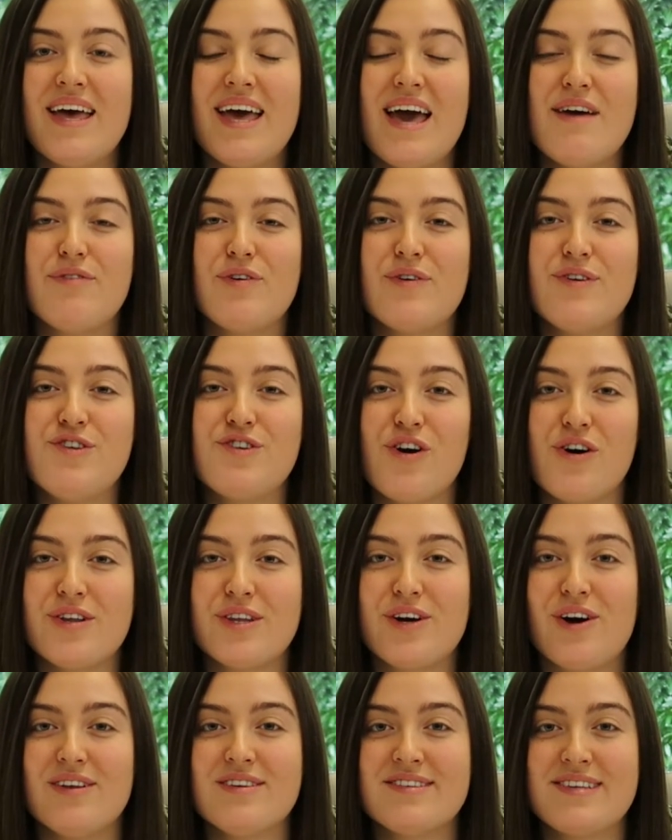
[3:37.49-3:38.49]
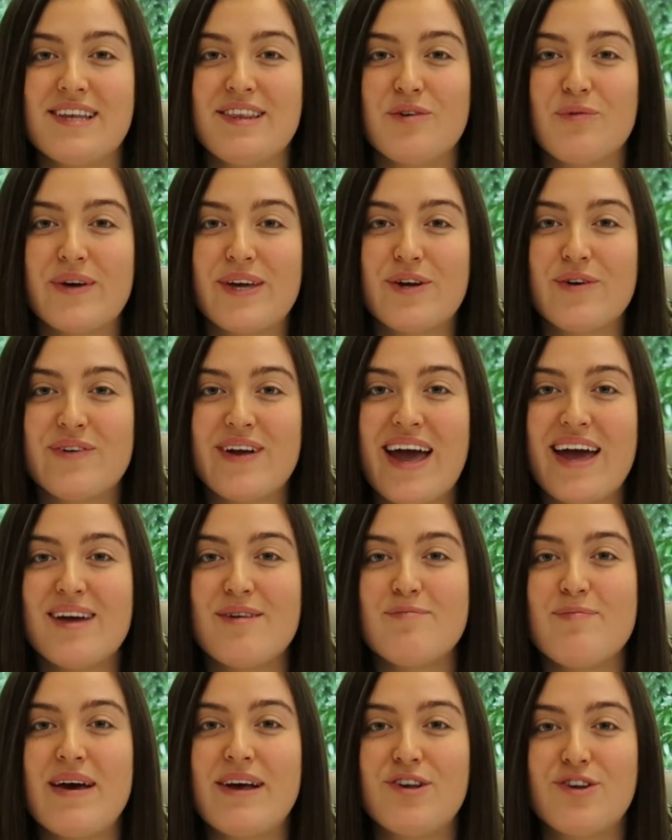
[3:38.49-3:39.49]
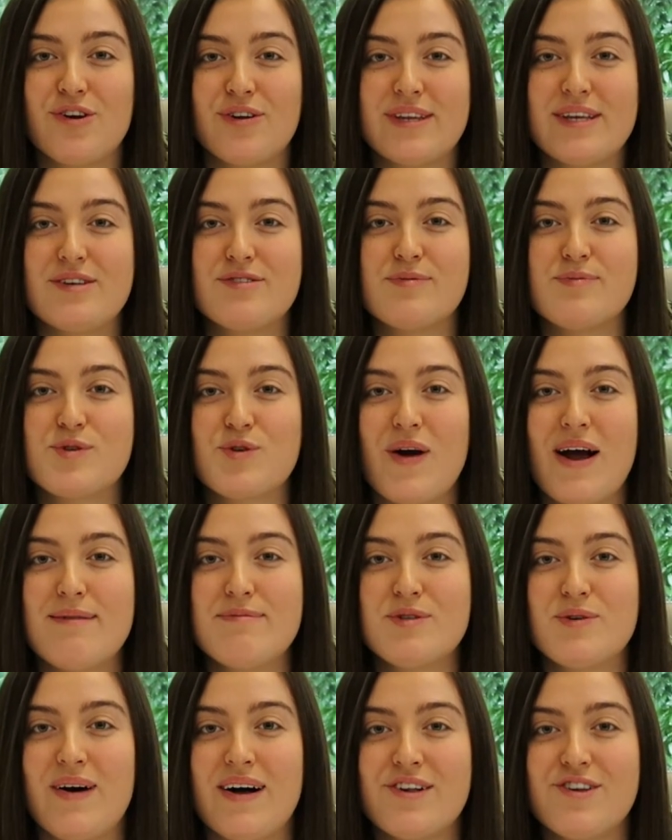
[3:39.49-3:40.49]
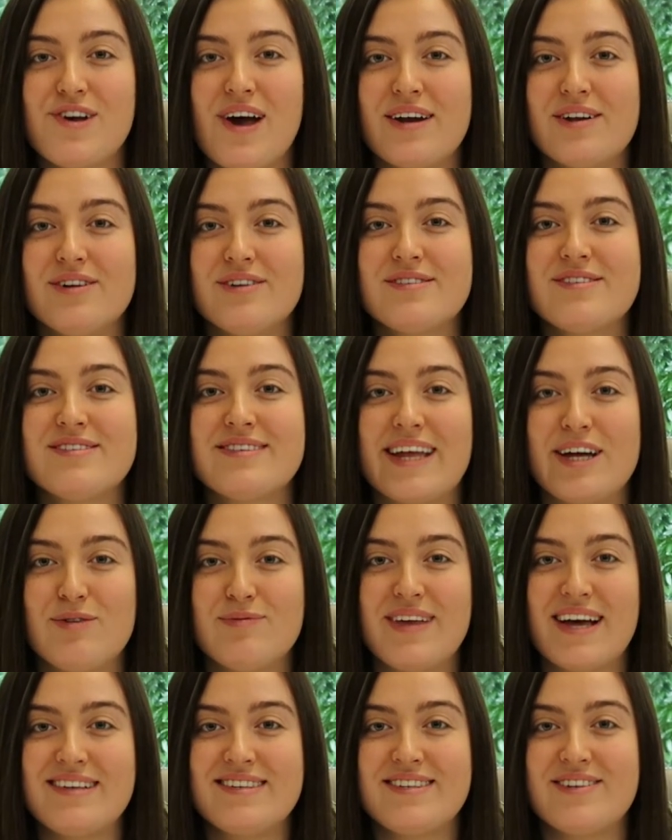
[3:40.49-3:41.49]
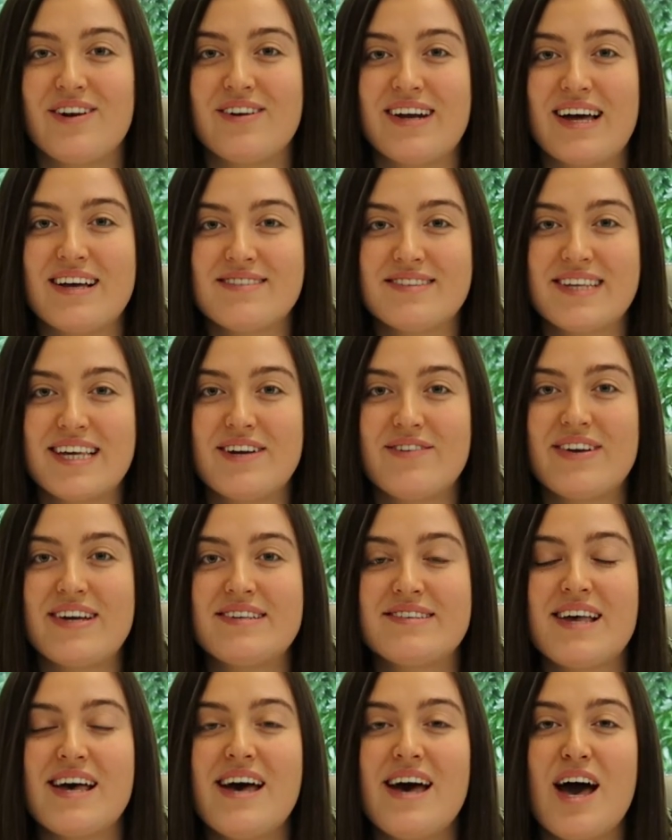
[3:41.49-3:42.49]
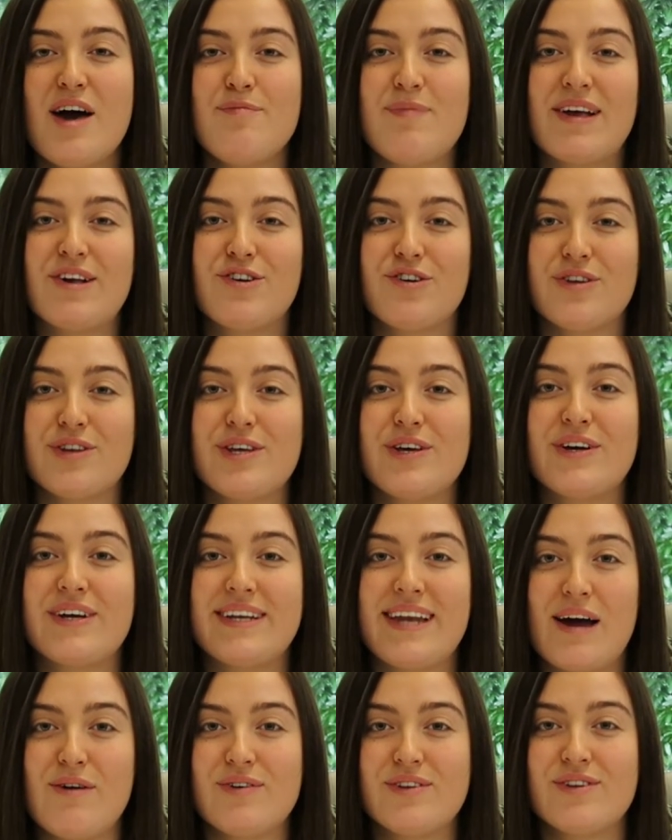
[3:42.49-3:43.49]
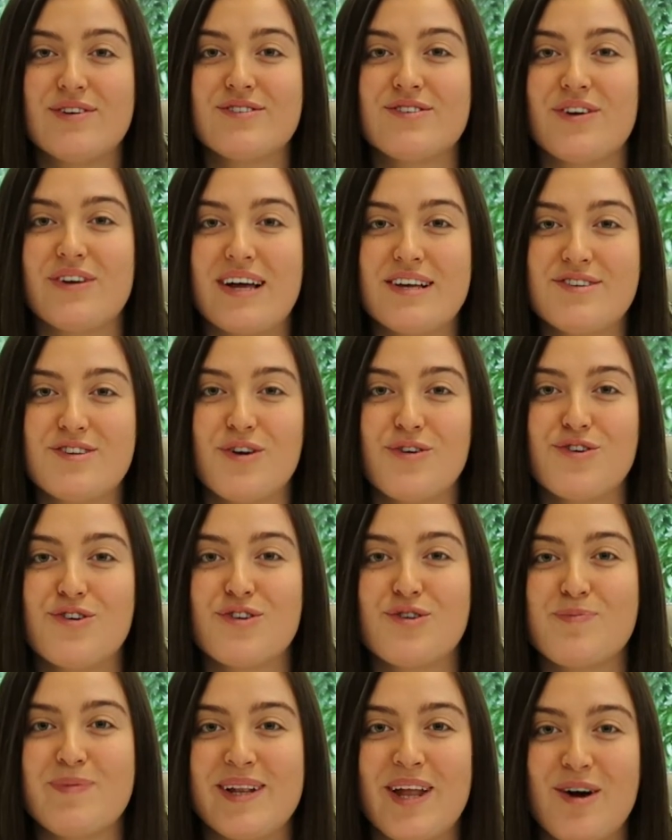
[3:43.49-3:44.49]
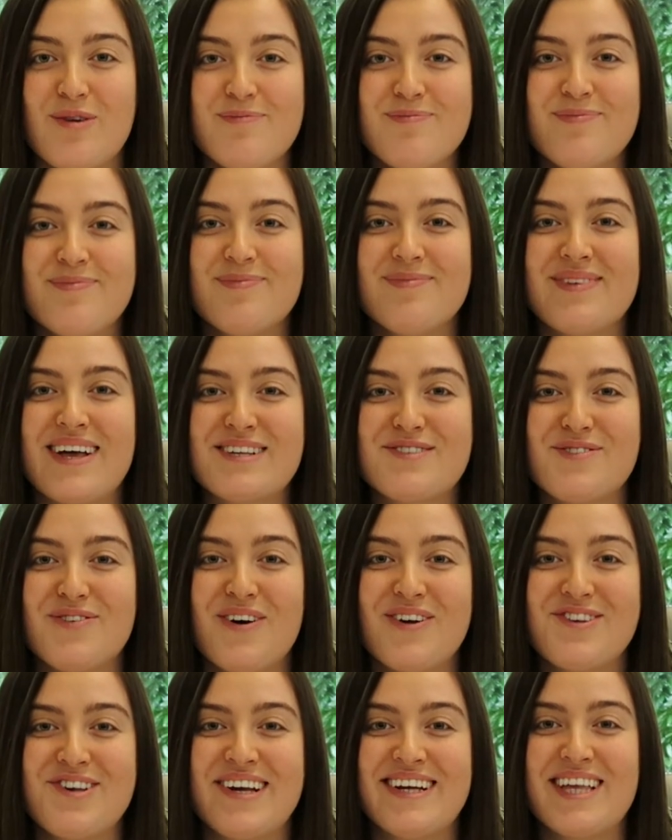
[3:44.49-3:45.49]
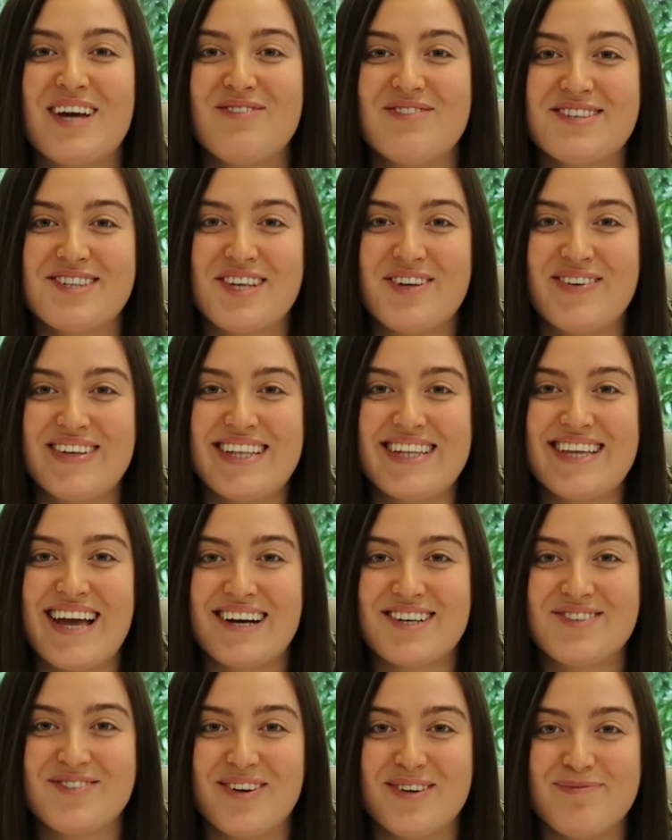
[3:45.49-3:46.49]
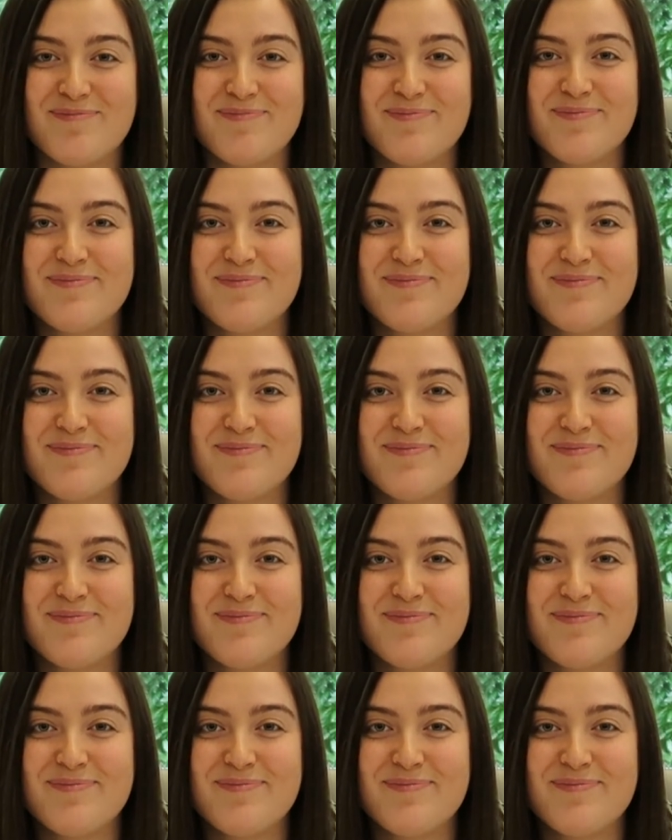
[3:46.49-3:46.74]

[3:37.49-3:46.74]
If you enjoy the content that we create, make sure that you subscribe to our channel to stay updated on our series, and make sure that you connect with us on our socials below. Thanks for watching, and we'll see you in the next one.